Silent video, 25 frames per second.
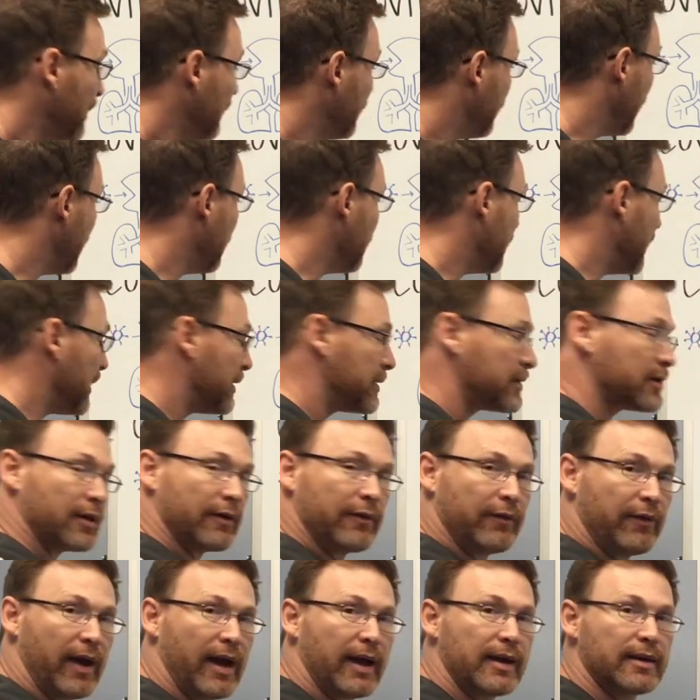They make
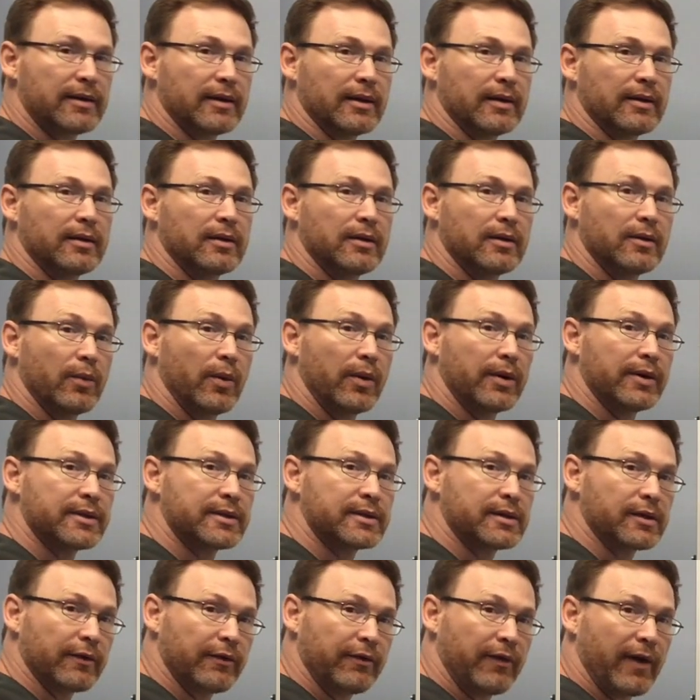surfactant. What does
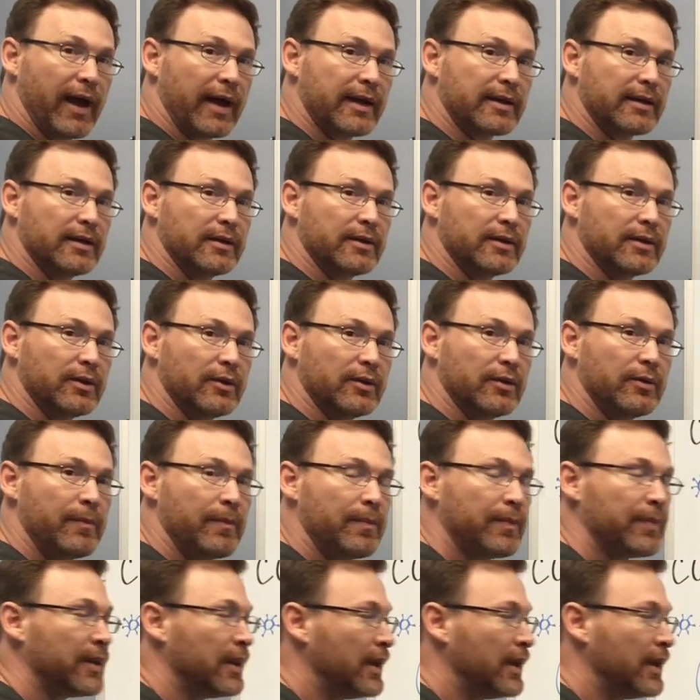surfactant do?